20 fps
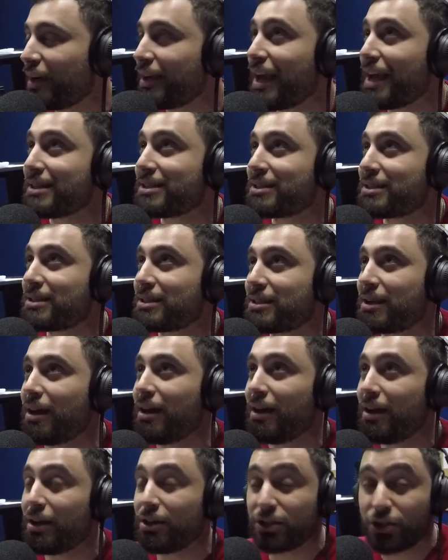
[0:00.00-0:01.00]

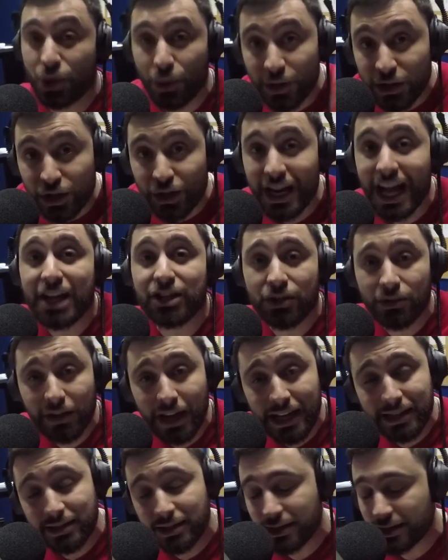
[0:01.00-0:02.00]
international
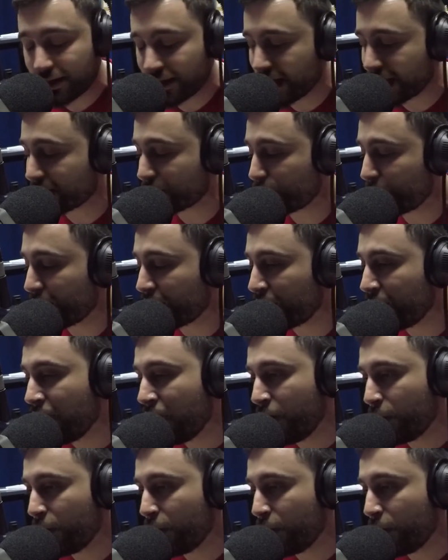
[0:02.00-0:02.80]
guests next week,